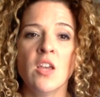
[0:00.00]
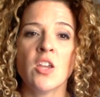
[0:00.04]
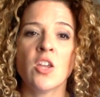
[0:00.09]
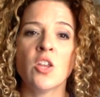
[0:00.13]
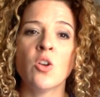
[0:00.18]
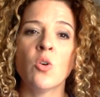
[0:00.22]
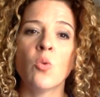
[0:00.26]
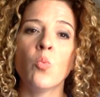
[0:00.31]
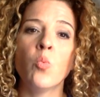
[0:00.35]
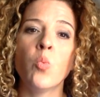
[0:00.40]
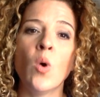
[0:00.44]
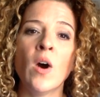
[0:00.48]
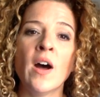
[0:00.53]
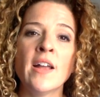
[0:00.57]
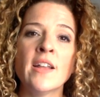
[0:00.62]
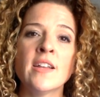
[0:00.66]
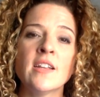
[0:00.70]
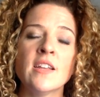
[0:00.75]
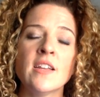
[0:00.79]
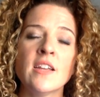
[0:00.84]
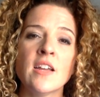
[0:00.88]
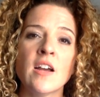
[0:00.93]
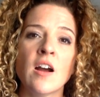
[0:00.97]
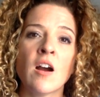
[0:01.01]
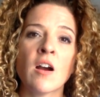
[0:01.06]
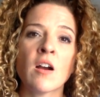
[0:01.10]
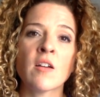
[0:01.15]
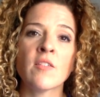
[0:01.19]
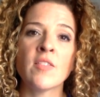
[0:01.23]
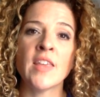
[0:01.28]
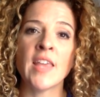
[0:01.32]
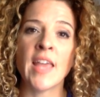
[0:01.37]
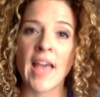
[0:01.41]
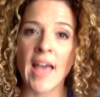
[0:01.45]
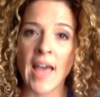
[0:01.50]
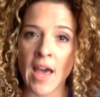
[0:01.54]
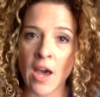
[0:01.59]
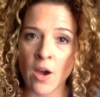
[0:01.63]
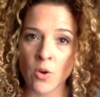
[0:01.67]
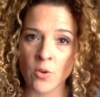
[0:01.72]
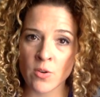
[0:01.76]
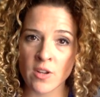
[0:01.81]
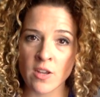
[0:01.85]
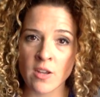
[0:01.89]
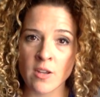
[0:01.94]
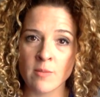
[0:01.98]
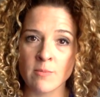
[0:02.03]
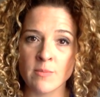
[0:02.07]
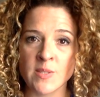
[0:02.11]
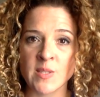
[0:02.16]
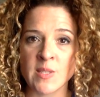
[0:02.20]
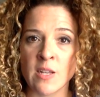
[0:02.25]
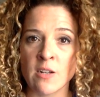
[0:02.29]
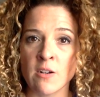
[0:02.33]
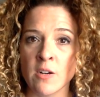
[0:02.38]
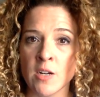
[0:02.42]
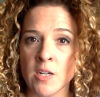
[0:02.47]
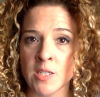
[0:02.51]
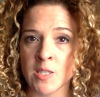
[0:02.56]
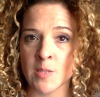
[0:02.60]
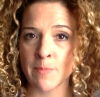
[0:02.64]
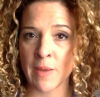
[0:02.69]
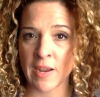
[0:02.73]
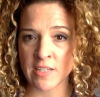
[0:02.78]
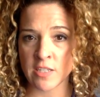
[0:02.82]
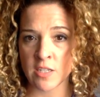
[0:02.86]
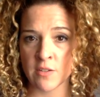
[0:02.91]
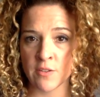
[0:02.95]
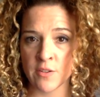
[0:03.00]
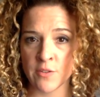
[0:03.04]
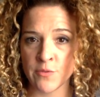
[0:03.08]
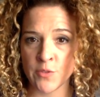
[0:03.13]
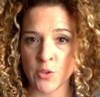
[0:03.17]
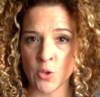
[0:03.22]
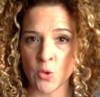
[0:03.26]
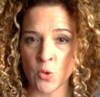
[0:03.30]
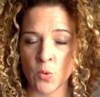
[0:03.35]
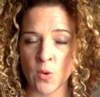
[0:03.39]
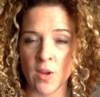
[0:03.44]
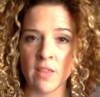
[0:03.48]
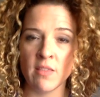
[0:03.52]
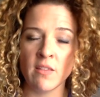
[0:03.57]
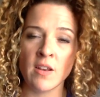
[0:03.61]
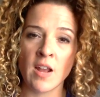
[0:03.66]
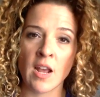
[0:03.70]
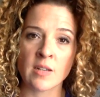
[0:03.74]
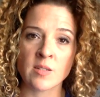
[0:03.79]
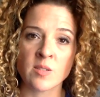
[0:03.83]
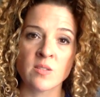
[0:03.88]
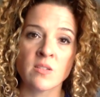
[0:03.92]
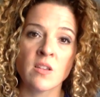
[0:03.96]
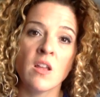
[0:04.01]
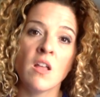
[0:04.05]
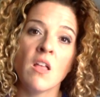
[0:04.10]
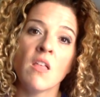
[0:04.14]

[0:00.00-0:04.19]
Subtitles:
what are the outcomes that are expected of you in the next